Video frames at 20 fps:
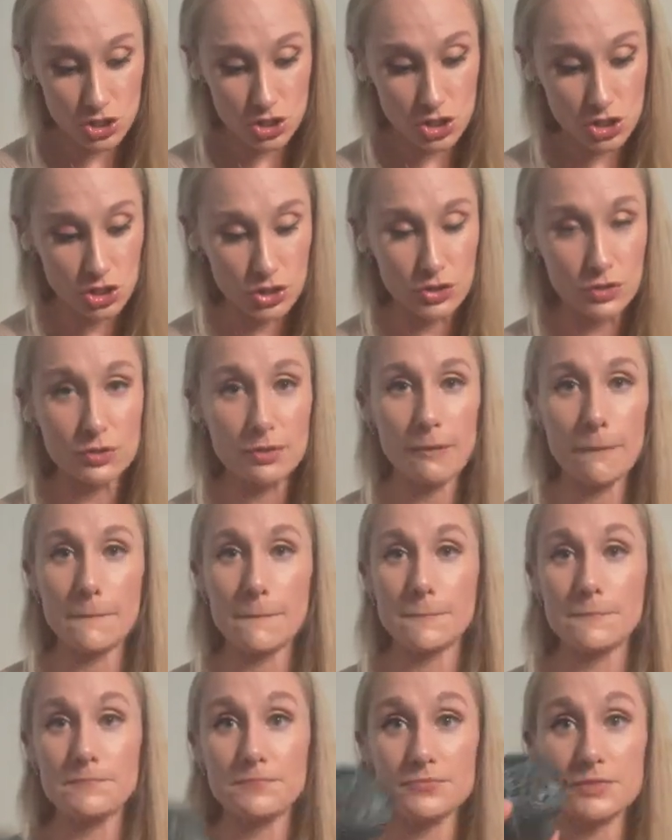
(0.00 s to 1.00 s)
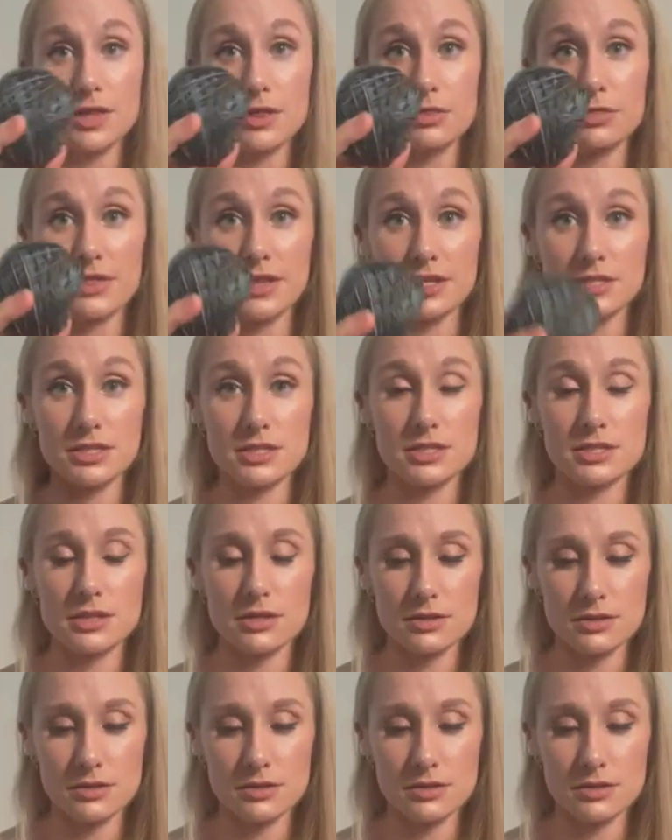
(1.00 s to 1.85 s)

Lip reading: to this